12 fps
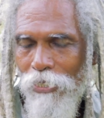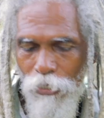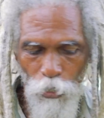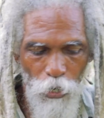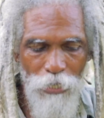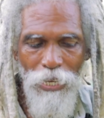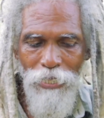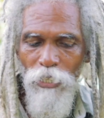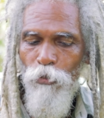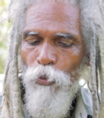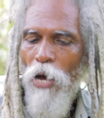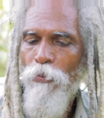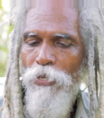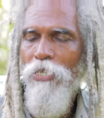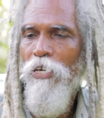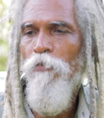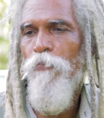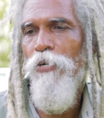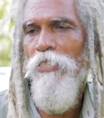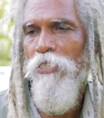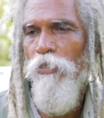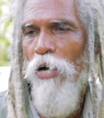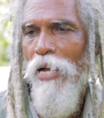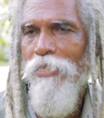So that is why we give
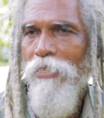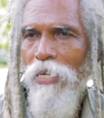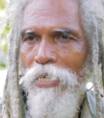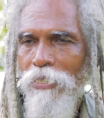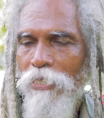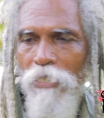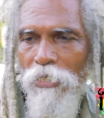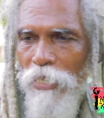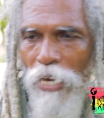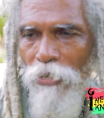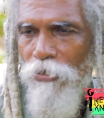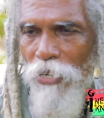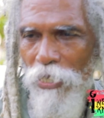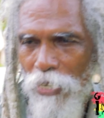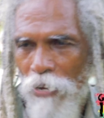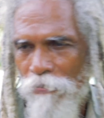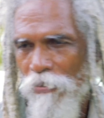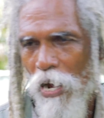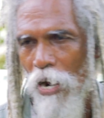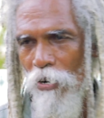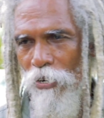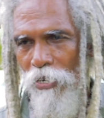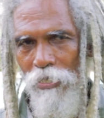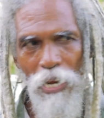praises to Haile Selassie. Not saying create heaven and
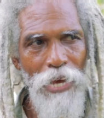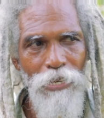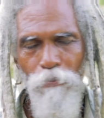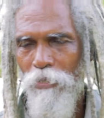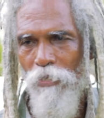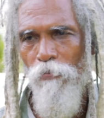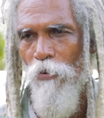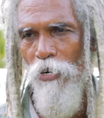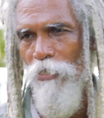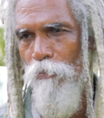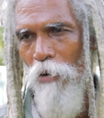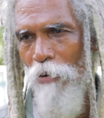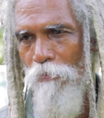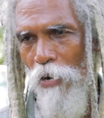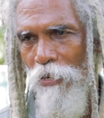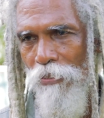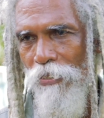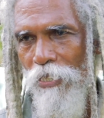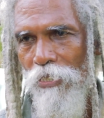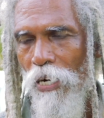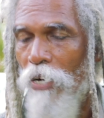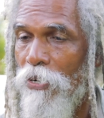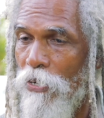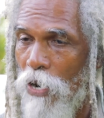earth like him is the first man from
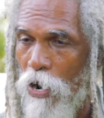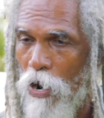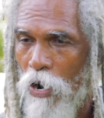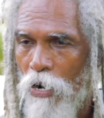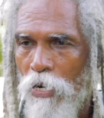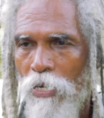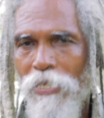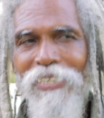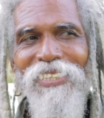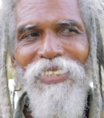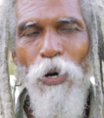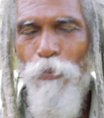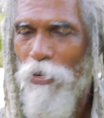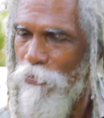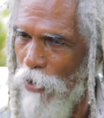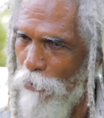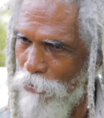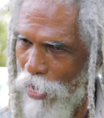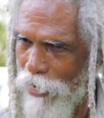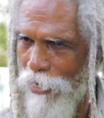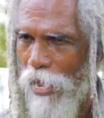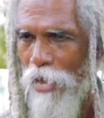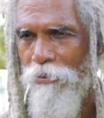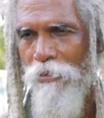creation. No, he's coming from that
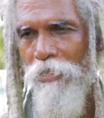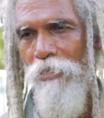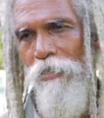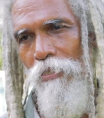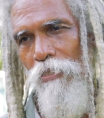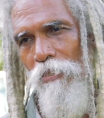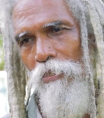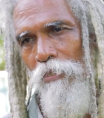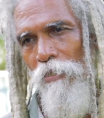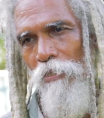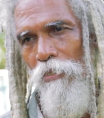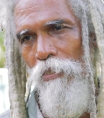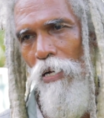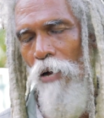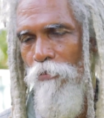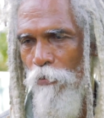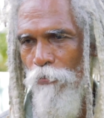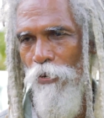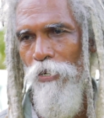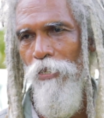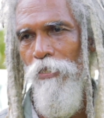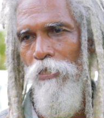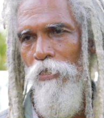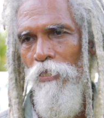lineage of the
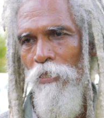first.